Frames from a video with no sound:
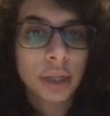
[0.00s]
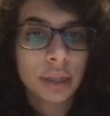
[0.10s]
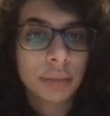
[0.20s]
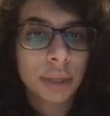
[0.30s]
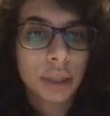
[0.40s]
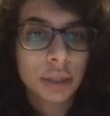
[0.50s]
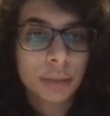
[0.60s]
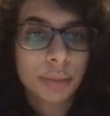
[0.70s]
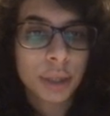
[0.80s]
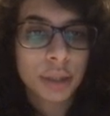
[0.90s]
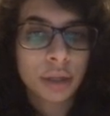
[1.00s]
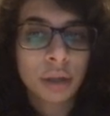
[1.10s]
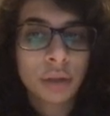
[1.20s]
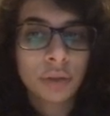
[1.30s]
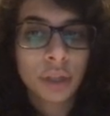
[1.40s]
They may not deposit
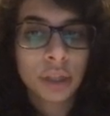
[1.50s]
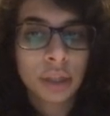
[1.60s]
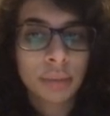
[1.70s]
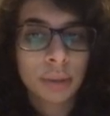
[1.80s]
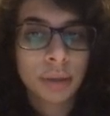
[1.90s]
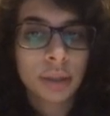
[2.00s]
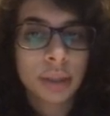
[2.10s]
all of it, and they might